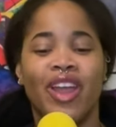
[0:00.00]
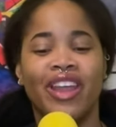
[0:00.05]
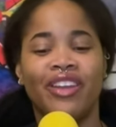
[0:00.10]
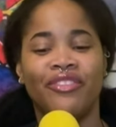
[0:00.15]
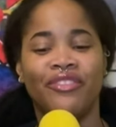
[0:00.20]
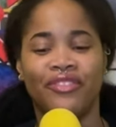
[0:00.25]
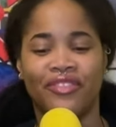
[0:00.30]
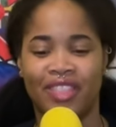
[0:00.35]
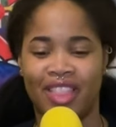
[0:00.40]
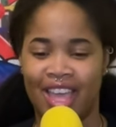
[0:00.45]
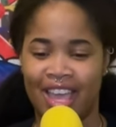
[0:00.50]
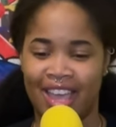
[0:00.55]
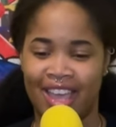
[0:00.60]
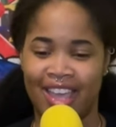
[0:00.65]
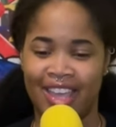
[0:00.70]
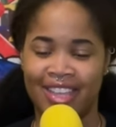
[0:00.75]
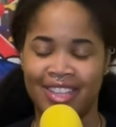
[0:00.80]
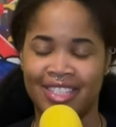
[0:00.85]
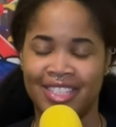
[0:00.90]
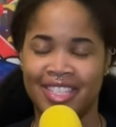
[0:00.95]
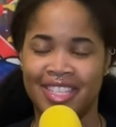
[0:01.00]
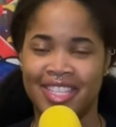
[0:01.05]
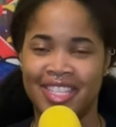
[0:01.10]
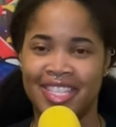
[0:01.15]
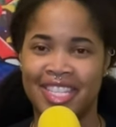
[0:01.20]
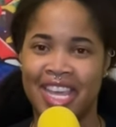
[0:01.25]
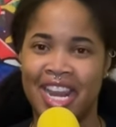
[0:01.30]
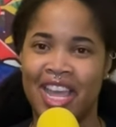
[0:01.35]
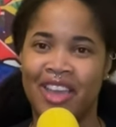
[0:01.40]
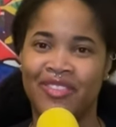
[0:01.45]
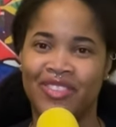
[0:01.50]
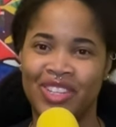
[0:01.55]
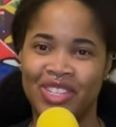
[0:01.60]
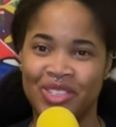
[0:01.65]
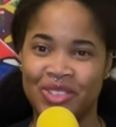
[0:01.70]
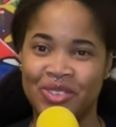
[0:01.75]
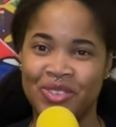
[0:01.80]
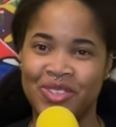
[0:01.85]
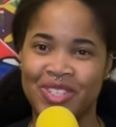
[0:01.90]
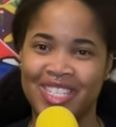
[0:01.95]
red flags that
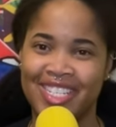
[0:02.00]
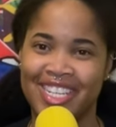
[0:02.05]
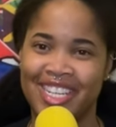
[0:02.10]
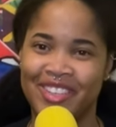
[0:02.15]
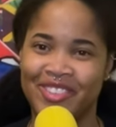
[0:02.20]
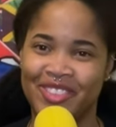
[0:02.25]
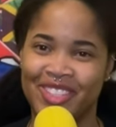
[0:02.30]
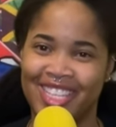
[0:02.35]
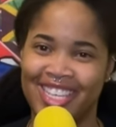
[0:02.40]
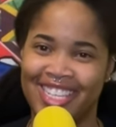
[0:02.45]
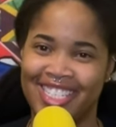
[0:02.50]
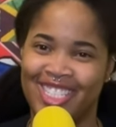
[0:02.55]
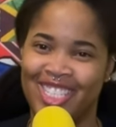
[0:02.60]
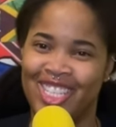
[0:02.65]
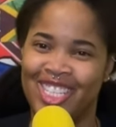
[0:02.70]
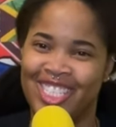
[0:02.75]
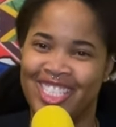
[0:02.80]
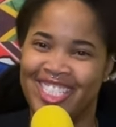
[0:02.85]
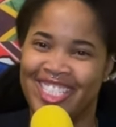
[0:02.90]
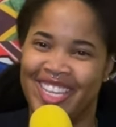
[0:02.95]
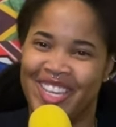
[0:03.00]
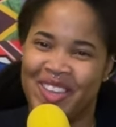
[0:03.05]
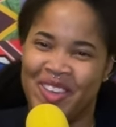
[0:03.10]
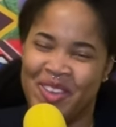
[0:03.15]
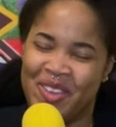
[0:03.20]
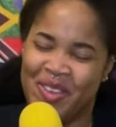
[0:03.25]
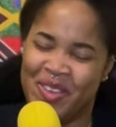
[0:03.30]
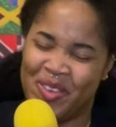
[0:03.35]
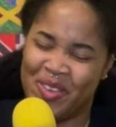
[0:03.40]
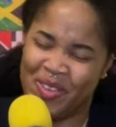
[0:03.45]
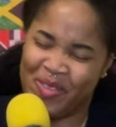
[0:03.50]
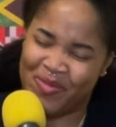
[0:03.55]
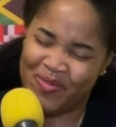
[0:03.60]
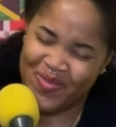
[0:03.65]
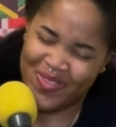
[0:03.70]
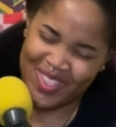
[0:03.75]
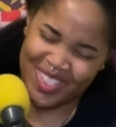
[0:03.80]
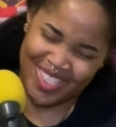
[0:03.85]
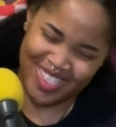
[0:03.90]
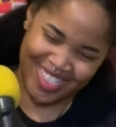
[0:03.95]
I've ignored in relationships.
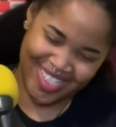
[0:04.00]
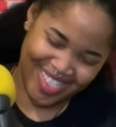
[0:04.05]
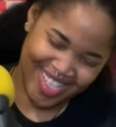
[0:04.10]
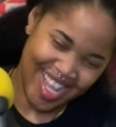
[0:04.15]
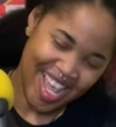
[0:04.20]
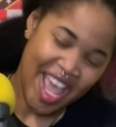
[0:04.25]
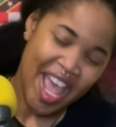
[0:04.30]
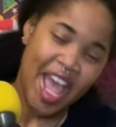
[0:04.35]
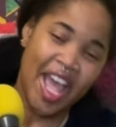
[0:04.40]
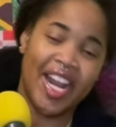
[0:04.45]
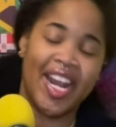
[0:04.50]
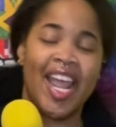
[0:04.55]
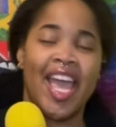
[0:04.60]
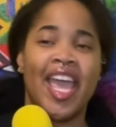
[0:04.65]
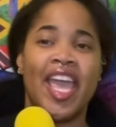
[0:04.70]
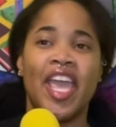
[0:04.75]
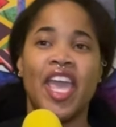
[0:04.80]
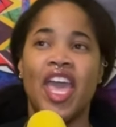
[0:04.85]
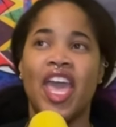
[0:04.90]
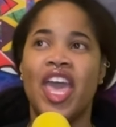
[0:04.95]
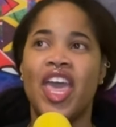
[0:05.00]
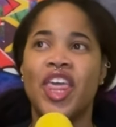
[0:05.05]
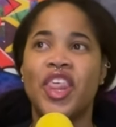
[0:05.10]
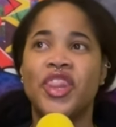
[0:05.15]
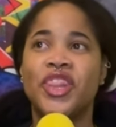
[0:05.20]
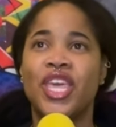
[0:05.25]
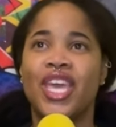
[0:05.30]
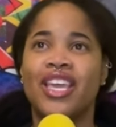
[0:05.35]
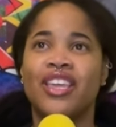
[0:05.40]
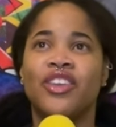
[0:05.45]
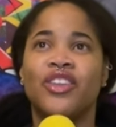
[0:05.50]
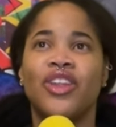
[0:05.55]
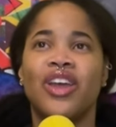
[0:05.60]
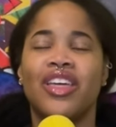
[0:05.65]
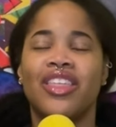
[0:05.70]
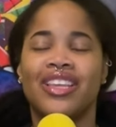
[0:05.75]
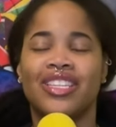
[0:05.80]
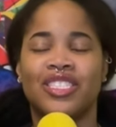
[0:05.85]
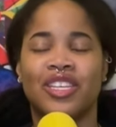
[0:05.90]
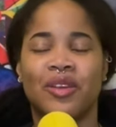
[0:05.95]
like they,
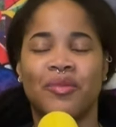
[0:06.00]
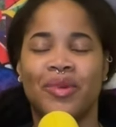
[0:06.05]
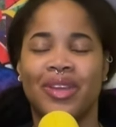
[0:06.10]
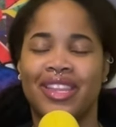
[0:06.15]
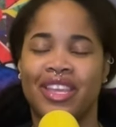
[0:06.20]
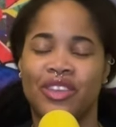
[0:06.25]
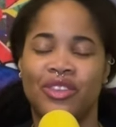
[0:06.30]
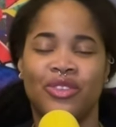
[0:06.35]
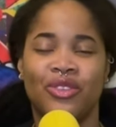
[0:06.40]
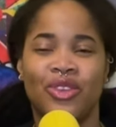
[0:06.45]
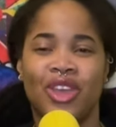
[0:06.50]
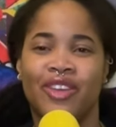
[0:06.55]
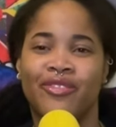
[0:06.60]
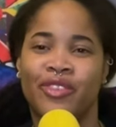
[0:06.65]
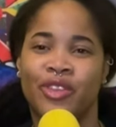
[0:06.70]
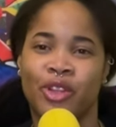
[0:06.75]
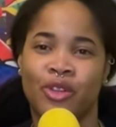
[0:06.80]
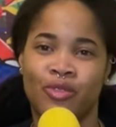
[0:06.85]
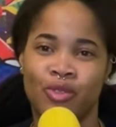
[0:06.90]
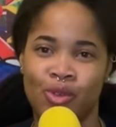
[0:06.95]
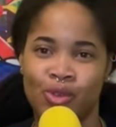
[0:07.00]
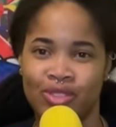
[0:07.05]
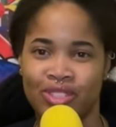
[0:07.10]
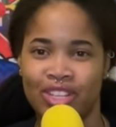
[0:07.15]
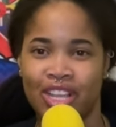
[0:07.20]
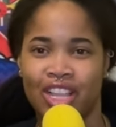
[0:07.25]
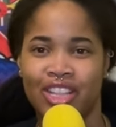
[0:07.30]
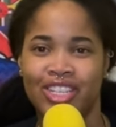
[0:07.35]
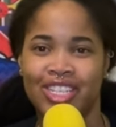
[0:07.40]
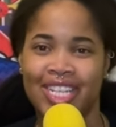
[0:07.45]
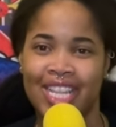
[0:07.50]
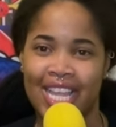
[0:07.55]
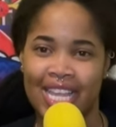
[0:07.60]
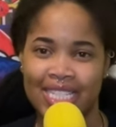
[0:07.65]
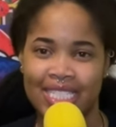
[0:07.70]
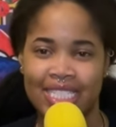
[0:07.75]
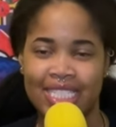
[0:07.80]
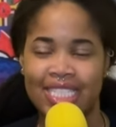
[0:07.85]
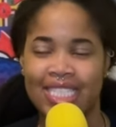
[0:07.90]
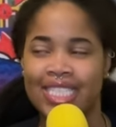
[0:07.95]
you know they talk about like you know you have on your rose
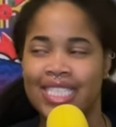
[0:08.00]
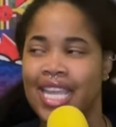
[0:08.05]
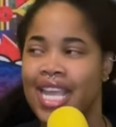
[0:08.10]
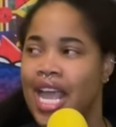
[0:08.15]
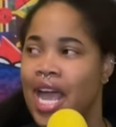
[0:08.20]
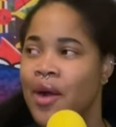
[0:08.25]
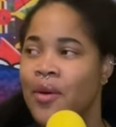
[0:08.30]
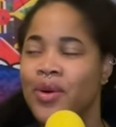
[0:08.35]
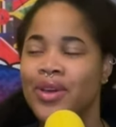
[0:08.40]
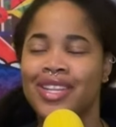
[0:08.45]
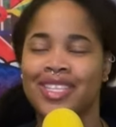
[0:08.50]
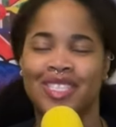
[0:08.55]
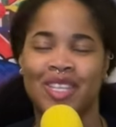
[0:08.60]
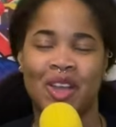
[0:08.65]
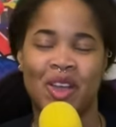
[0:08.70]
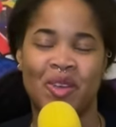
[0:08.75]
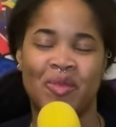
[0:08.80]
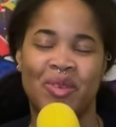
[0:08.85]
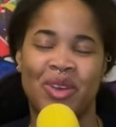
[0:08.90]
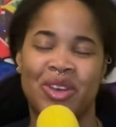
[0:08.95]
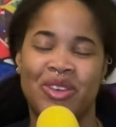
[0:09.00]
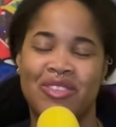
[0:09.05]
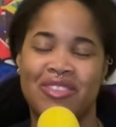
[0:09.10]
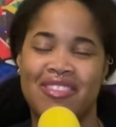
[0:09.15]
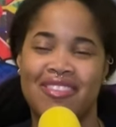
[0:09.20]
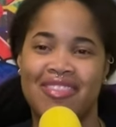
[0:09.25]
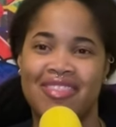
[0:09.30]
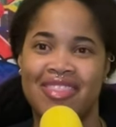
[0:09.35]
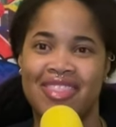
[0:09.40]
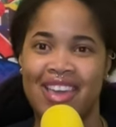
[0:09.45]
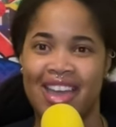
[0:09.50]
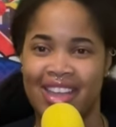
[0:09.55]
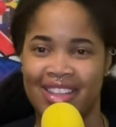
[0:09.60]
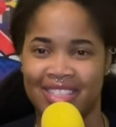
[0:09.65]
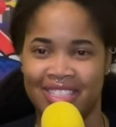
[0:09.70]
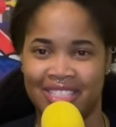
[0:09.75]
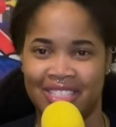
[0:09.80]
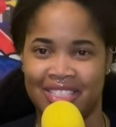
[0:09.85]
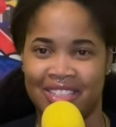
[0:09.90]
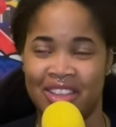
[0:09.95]
colored glasses. Like I want to talk about
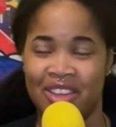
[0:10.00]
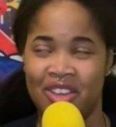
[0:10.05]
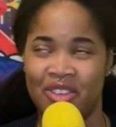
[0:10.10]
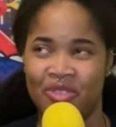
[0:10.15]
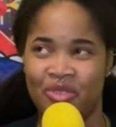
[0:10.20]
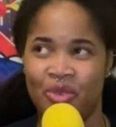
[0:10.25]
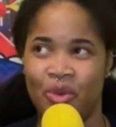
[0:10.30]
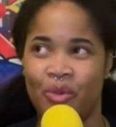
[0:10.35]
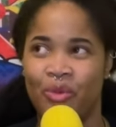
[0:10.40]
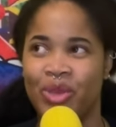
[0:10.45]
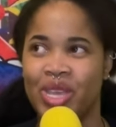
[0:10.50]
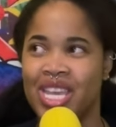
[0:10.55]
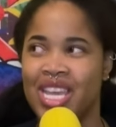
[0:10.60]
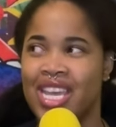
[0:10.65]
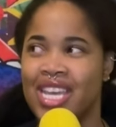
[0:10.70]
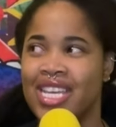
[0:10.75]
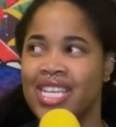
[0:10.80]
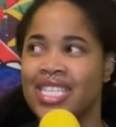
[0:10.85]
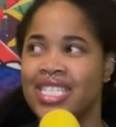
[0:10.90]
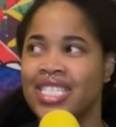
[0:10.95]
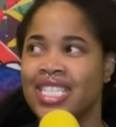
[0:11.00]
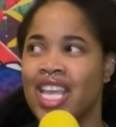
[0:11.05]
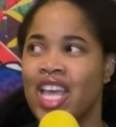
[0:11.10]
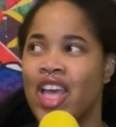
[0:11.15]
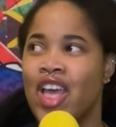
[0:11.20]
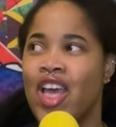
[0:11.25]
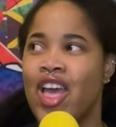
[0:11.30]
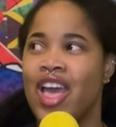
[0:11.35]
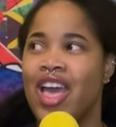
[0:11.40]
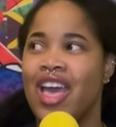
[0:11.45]
that stuff because